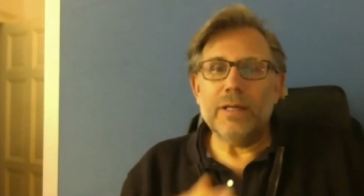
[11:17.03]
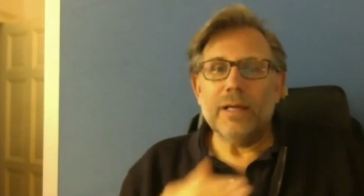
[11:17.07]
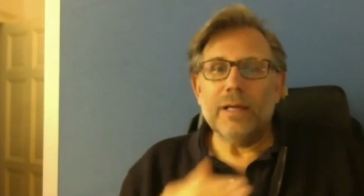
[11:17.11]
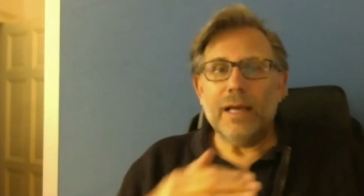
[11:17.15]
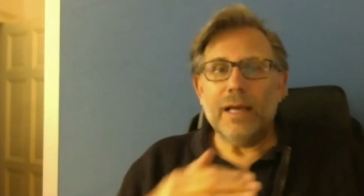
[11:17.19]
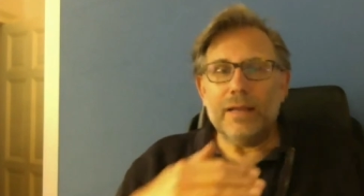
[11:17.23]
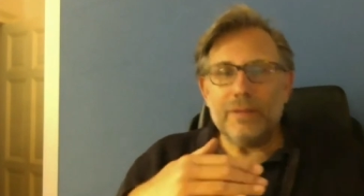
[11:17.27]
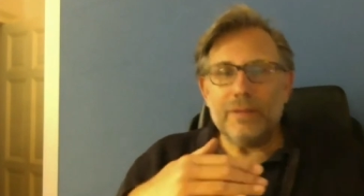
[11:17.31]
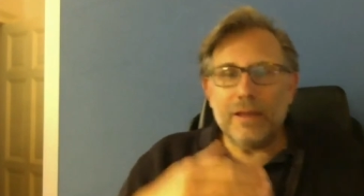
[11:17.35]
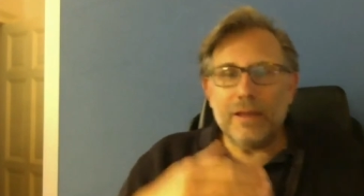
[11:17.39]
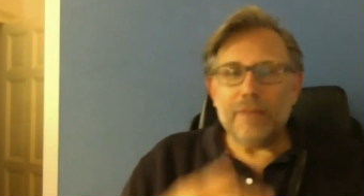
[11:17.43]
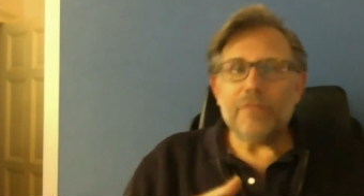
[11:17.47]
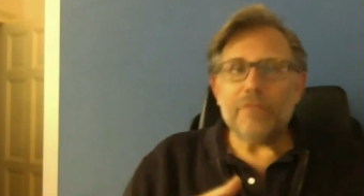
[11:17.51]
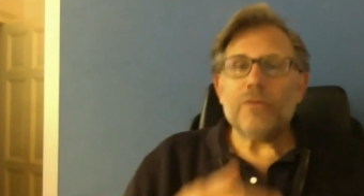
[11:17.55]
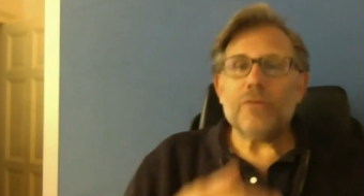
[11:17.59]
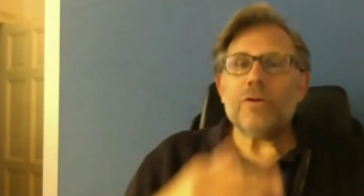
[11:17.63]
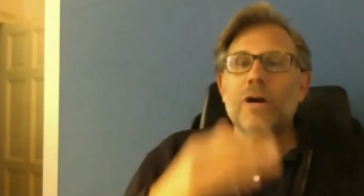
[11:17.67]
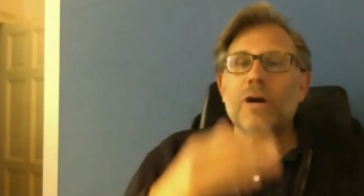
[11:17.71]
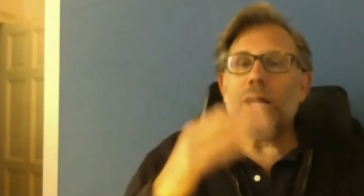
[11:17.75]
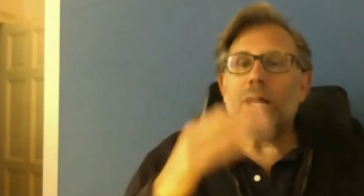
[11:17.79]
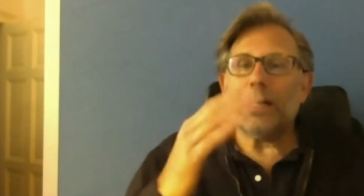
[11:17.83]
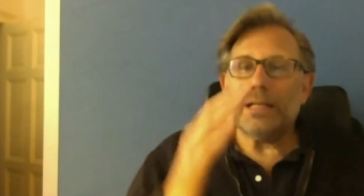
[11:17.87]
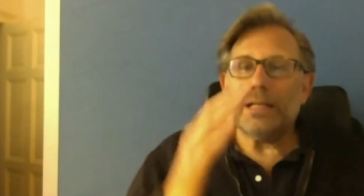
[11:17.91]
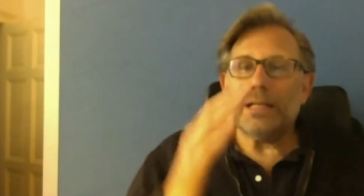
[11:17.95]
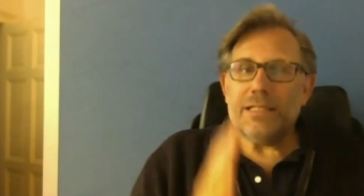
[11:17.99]
And therefore
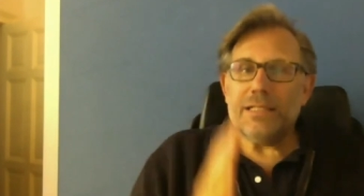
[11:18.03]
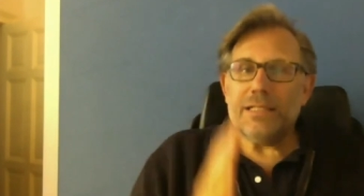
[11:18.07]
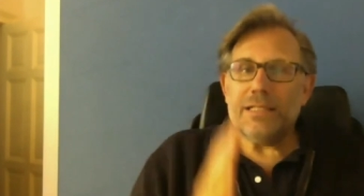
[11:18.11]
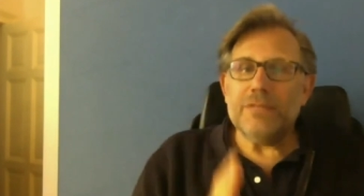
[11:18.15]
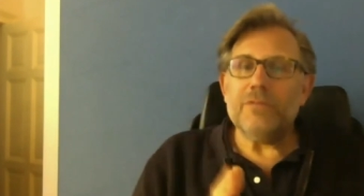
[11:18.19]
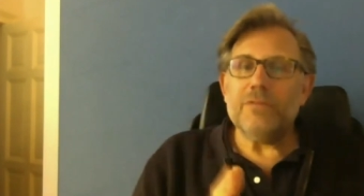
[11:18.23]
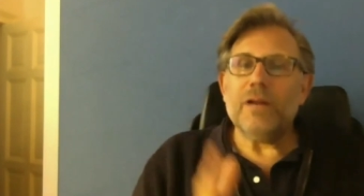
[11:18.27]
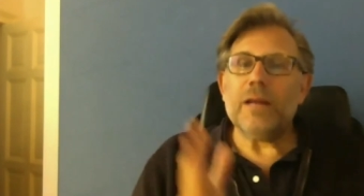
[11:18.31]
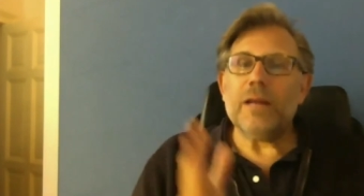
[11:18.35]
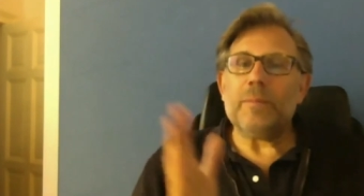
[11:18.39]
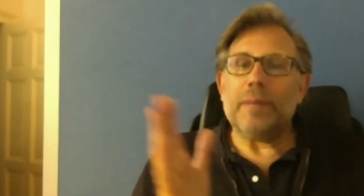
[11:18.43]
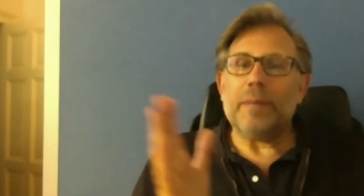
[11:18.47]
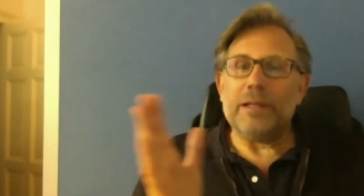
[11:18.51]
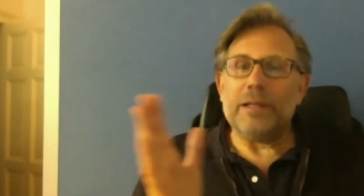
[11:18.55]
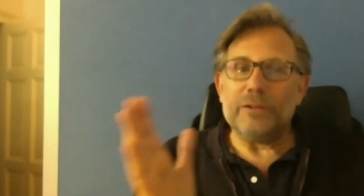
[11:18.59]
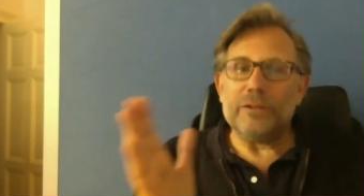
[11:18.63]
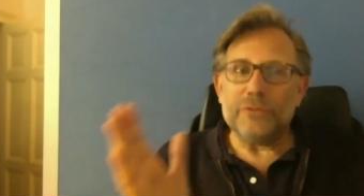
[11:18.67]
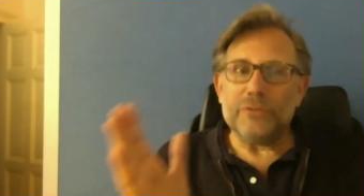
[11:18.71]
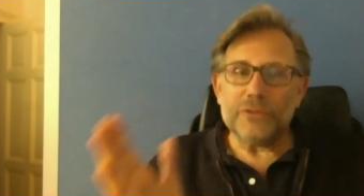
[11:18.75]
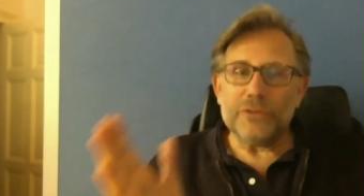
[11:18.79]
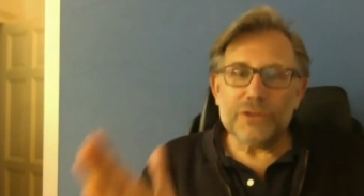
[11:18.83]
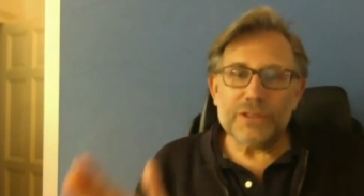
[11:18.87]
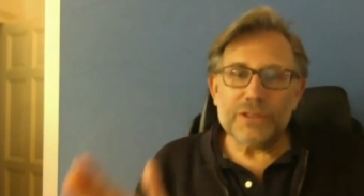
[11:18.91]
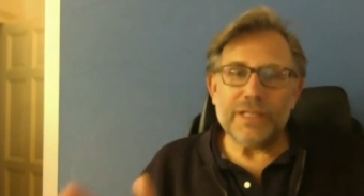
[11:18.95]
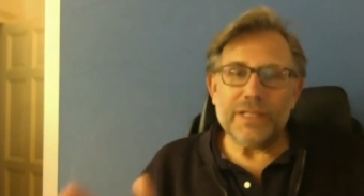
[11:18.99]
are these developmental
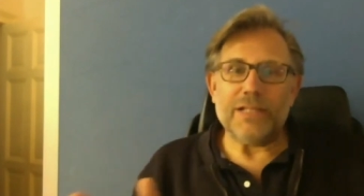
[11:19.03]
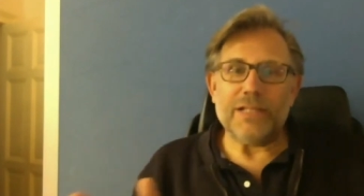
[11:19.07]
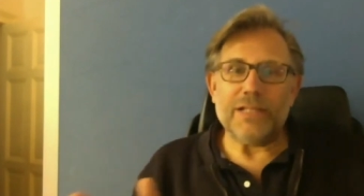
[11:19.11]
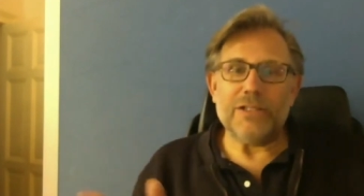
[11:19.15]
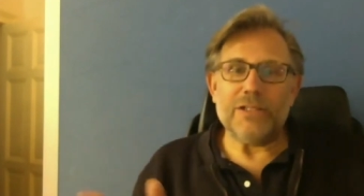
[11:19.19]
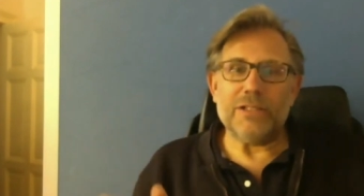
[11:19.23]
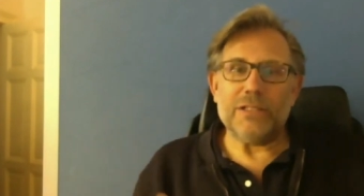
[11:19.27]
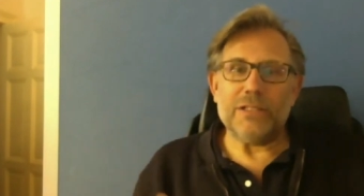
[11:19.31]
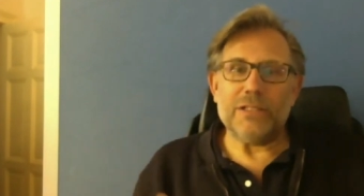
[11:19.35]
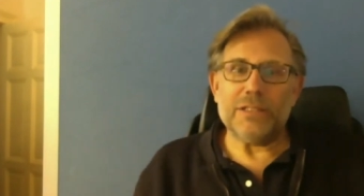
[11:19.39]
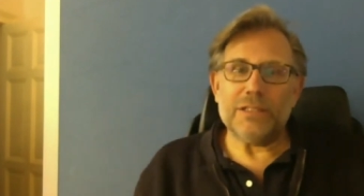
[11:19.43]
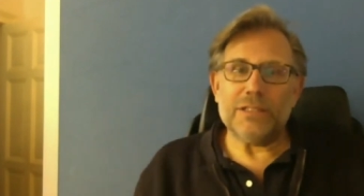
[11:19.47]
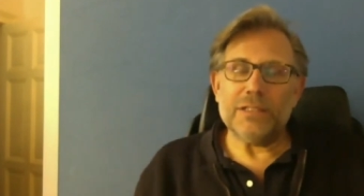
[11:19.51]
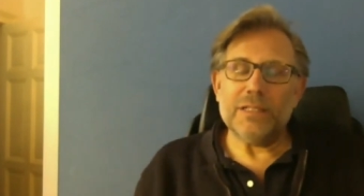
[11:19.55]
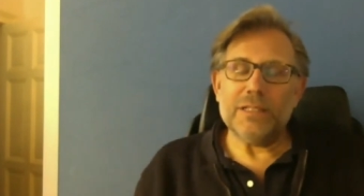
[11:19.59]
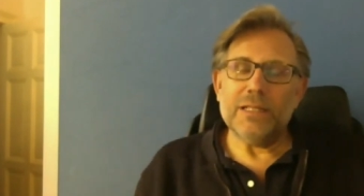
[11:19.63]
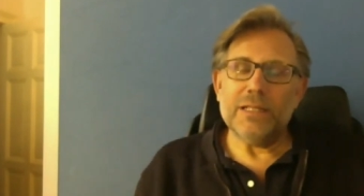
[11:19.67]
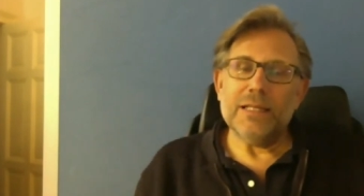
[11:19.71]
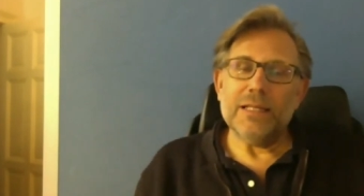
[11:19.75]
stages.